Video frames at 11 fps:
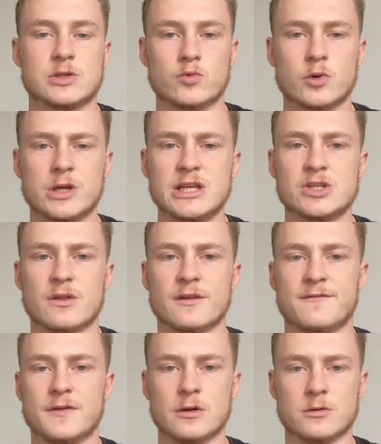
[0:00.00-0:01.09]
rookies on the
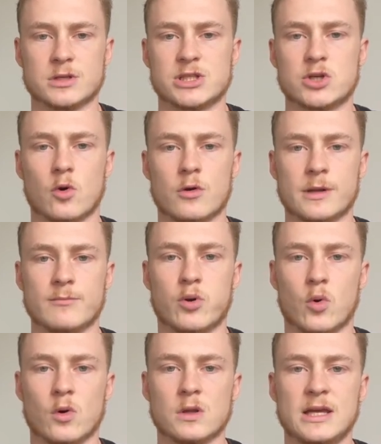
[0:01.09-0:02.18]
field are scoring
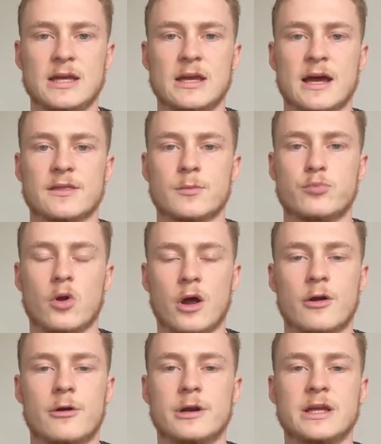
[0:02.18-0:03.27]
poorly and the
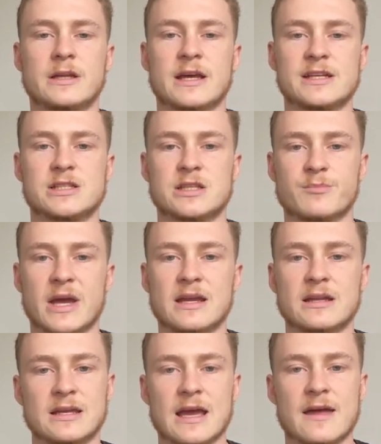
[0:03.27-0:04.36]
priority needs to be
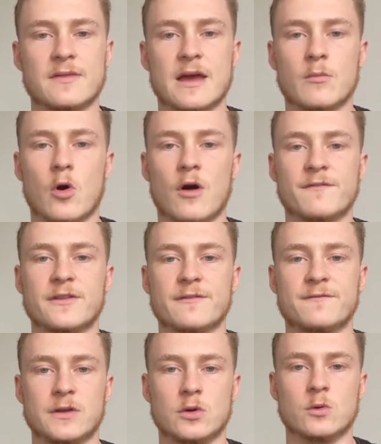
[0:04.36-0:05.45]
to get them off the
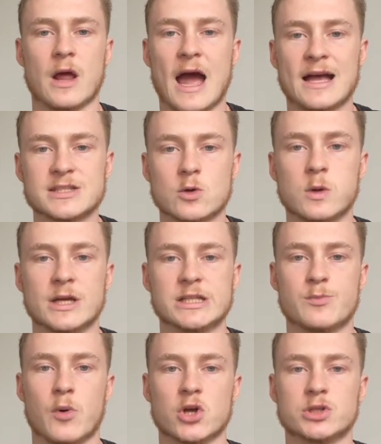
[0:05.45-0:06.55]
field as quick as
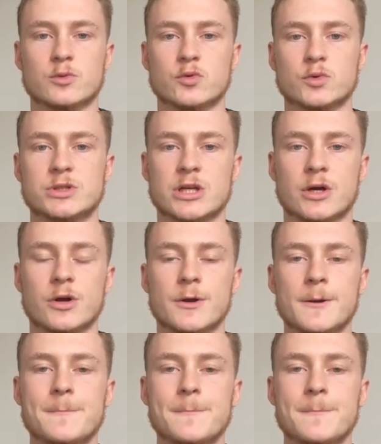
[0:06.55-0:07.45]
possible. So